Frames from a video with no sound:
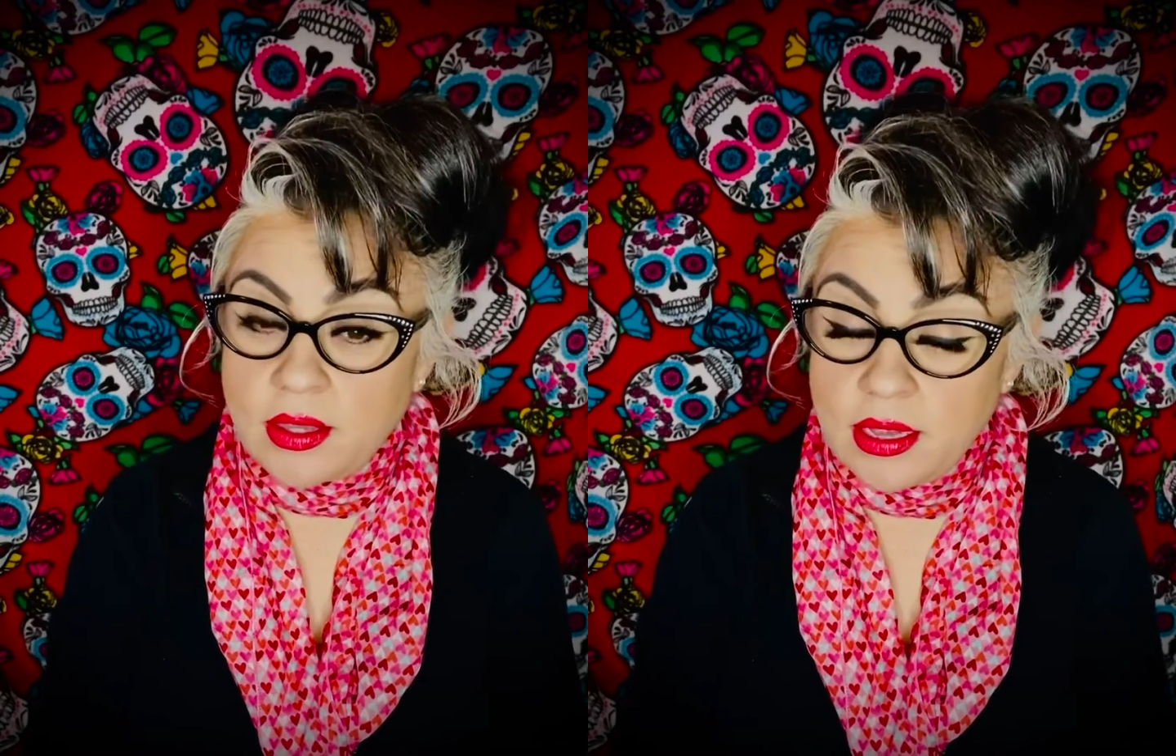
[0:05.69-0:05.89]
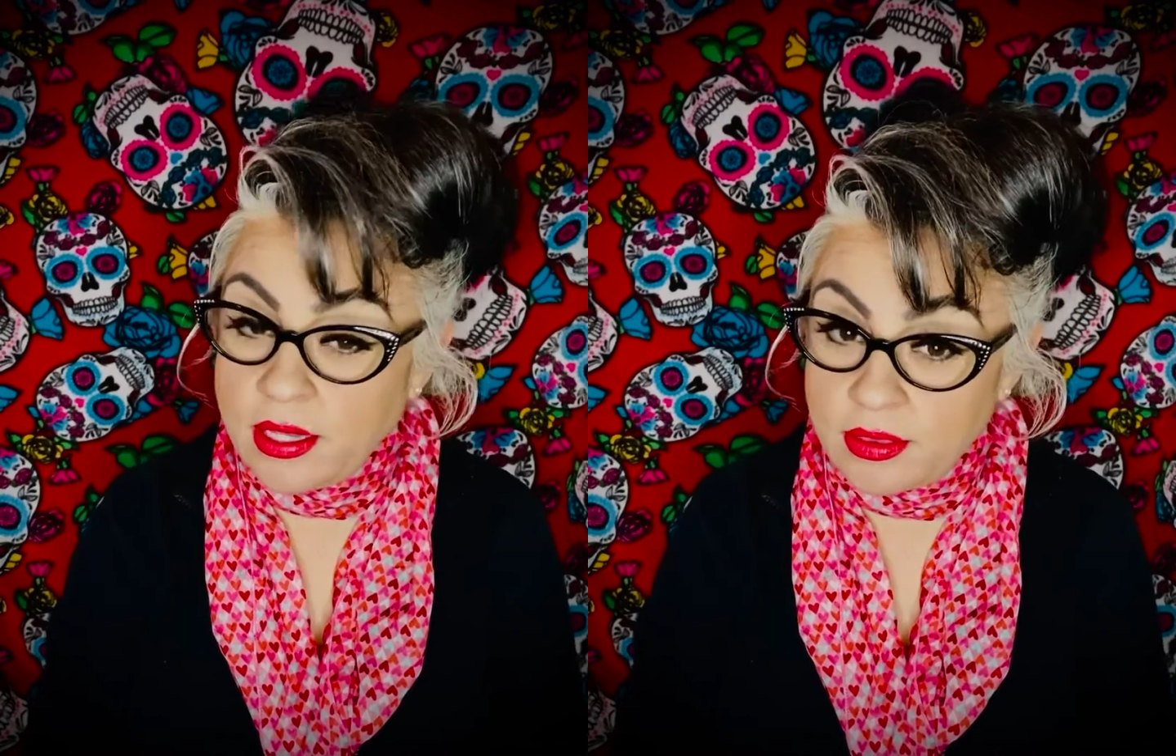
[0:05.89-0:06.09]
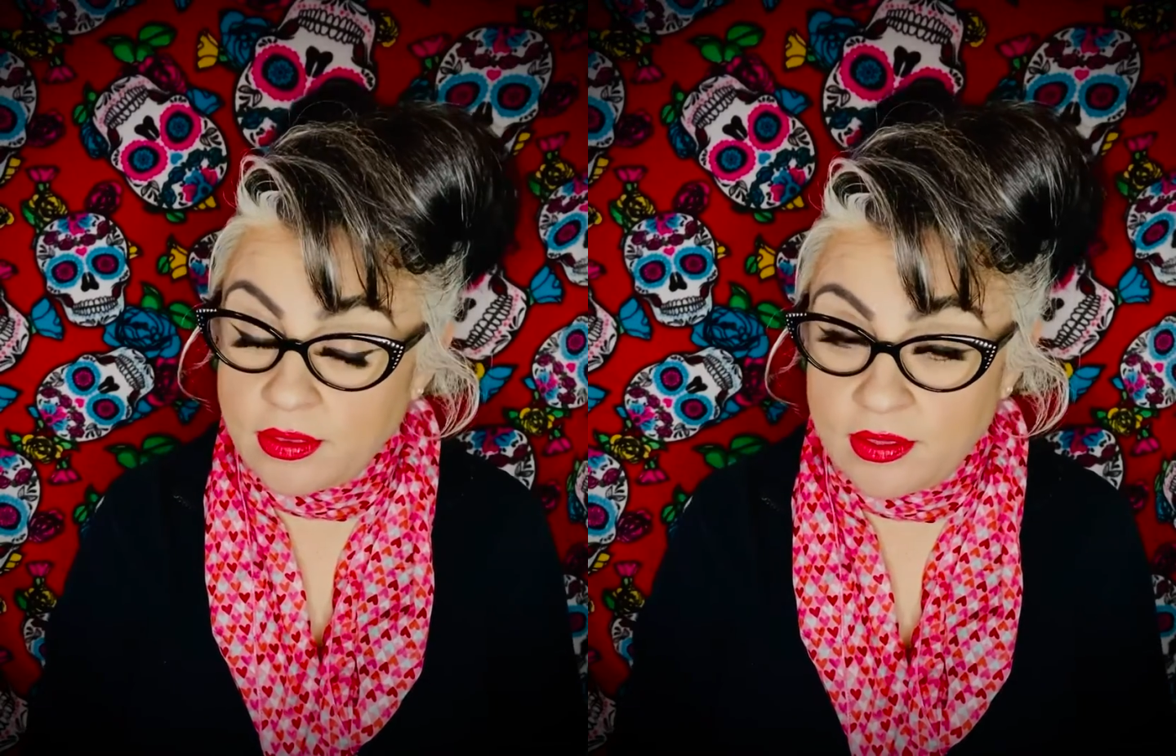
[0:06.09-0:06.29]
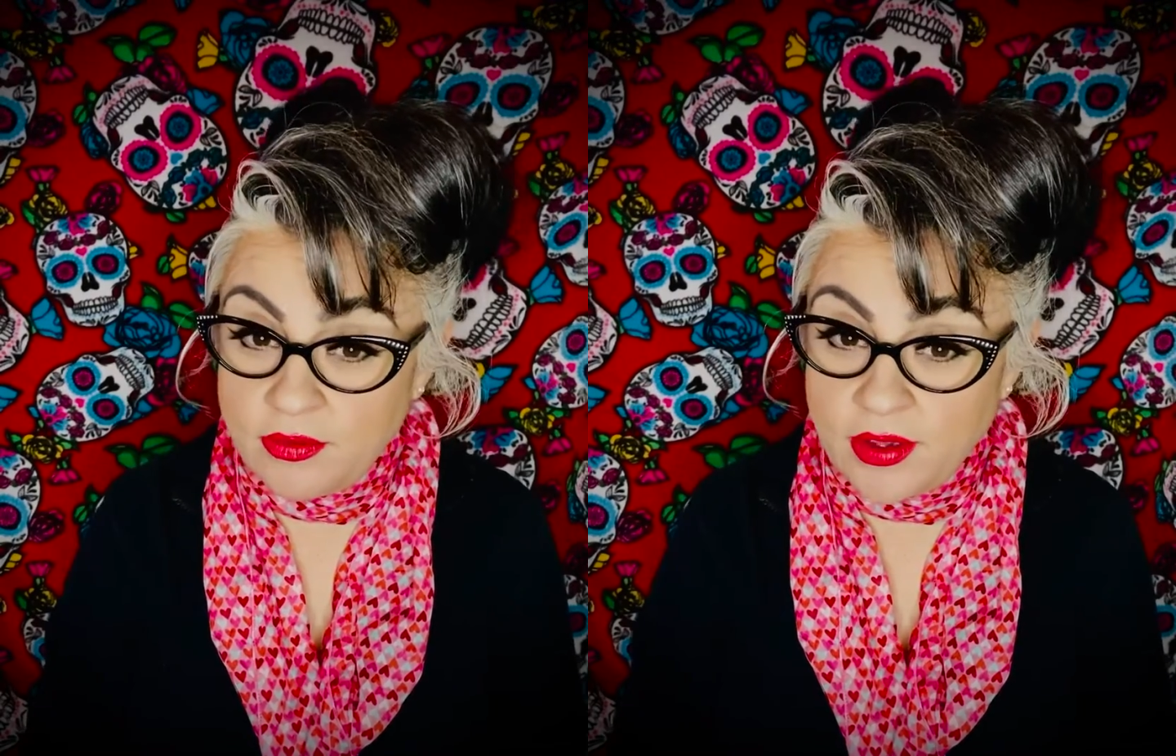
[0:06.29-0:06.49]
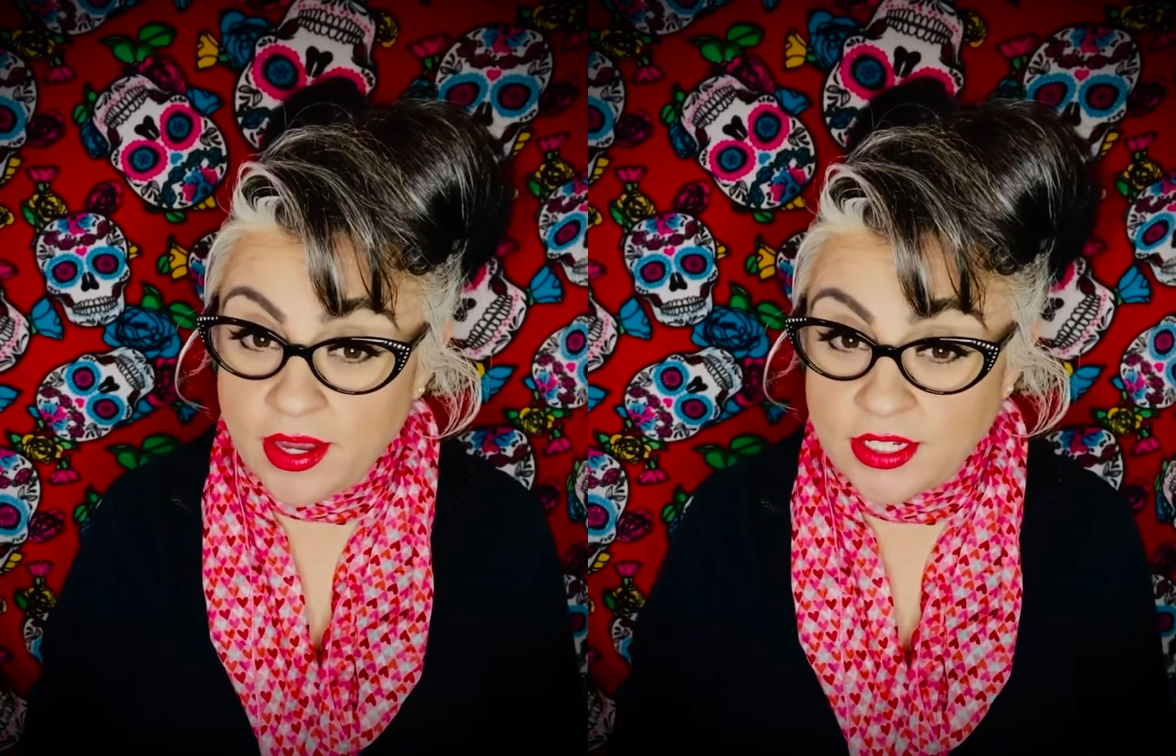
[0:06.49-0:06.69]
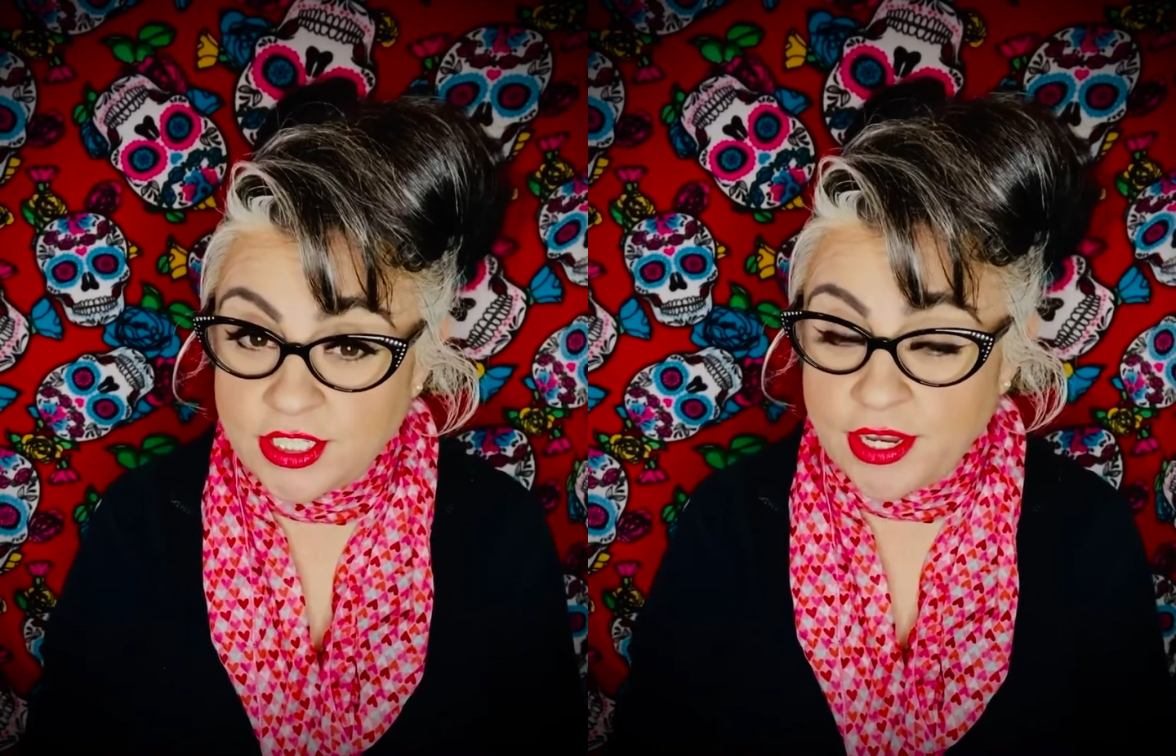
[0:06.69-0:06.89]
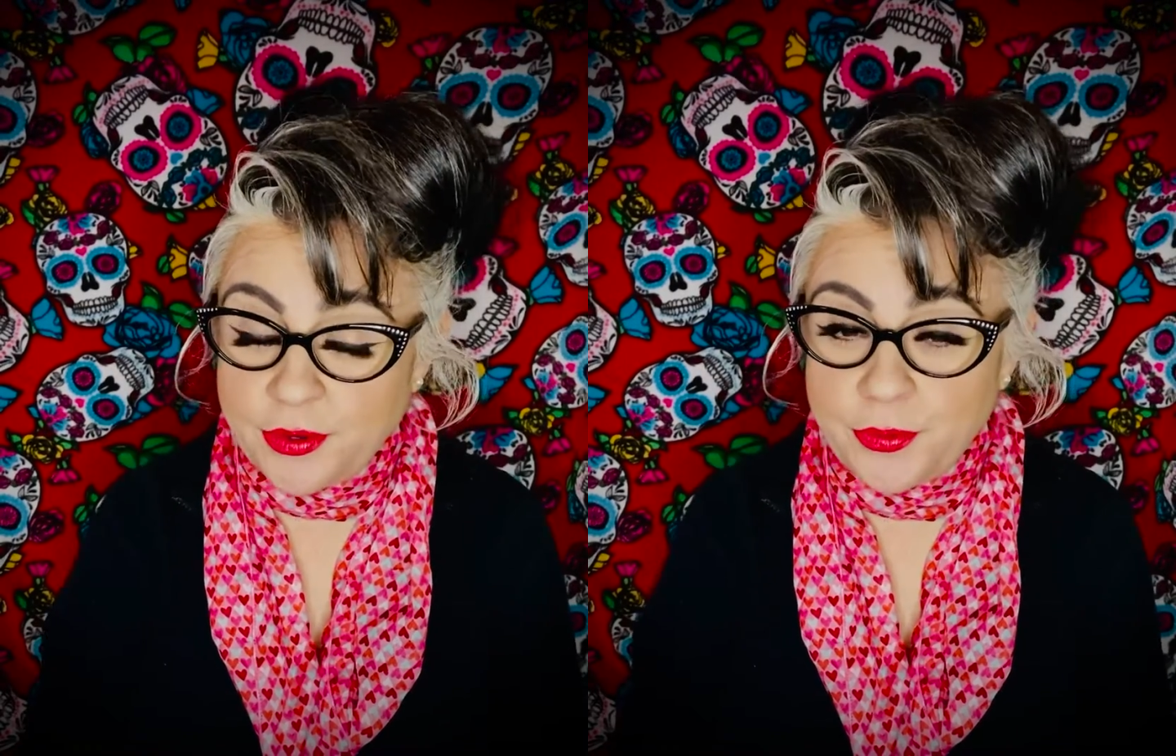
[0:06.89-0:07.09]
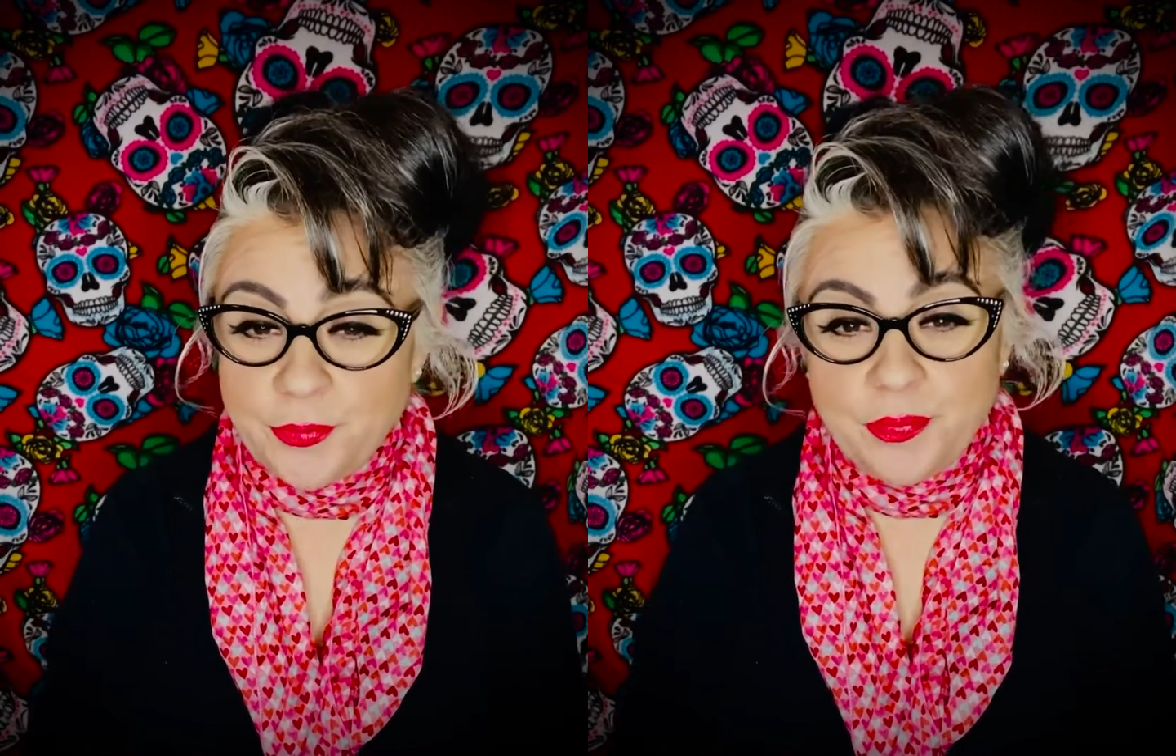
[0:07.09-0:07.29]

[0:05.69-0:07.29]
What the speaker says: Letha the Divine channel.